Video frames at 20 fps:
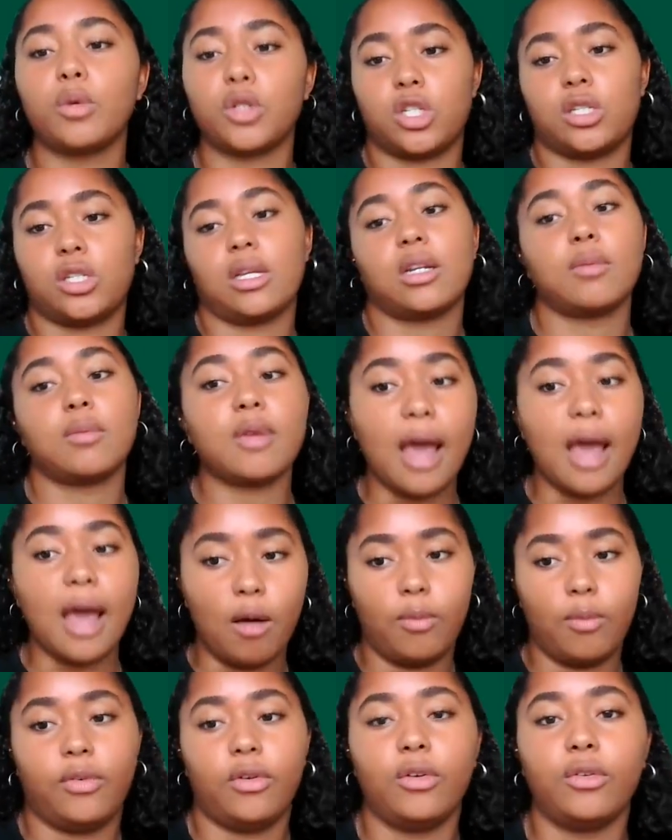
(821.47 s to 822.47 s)
which is going to be
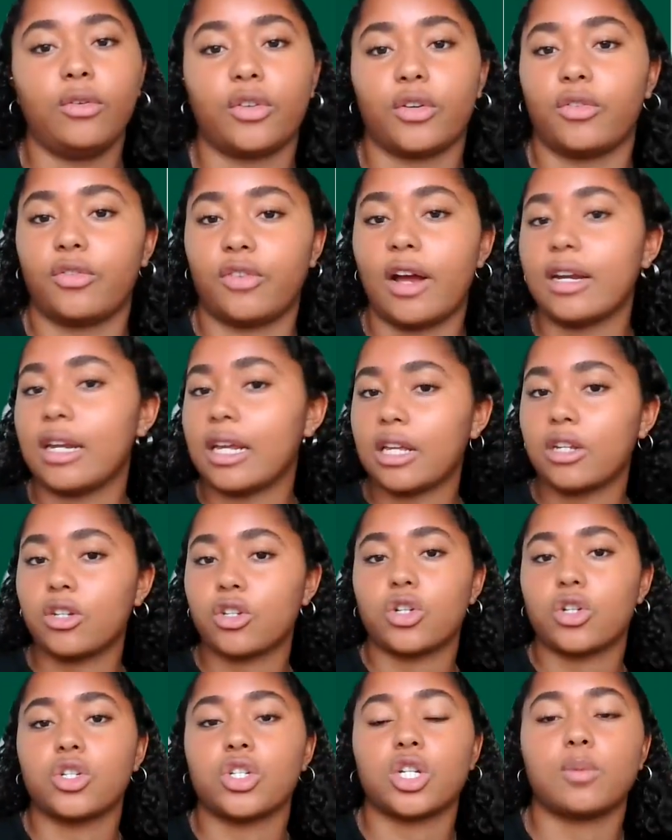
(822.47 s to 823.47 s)
helpful for finding
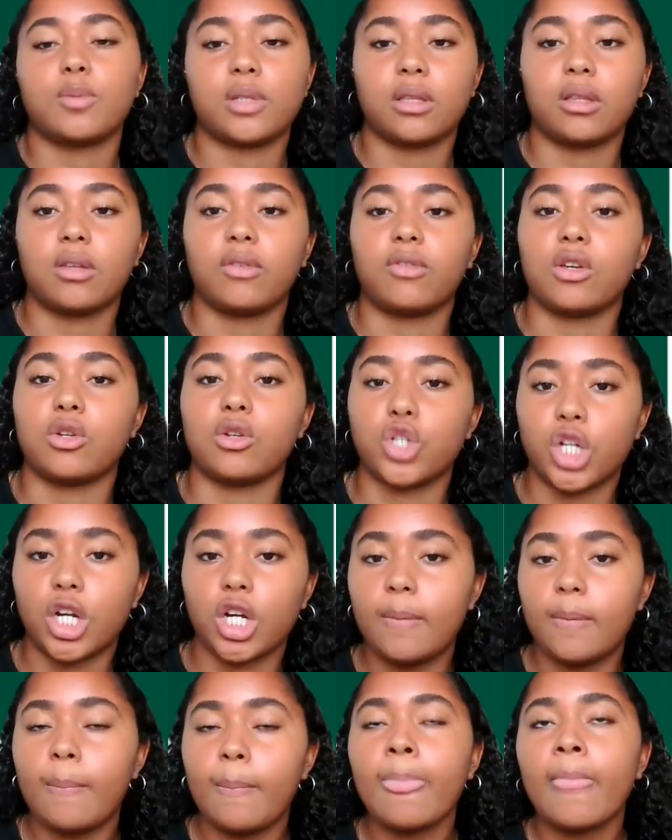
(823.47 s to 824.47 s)
internships in the
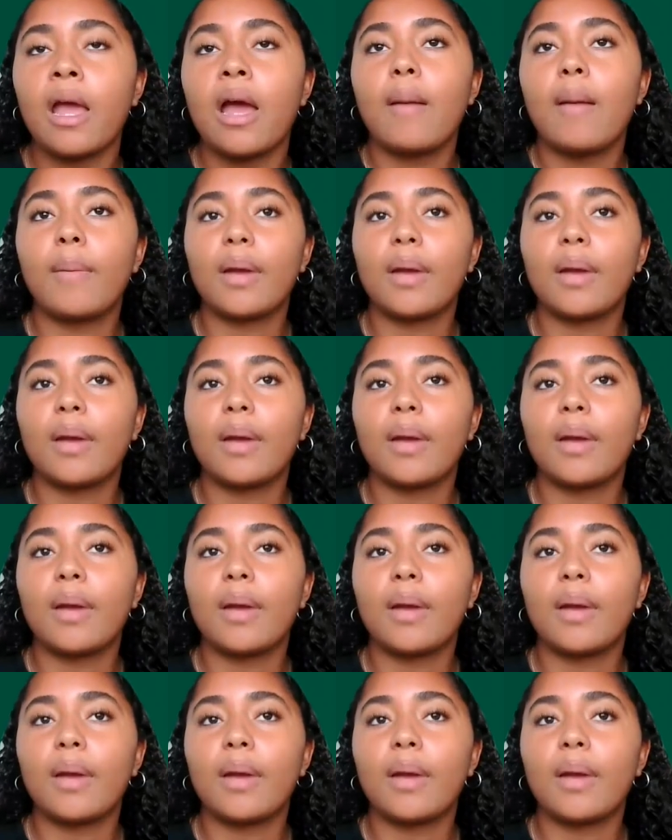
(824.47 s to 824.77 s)
future.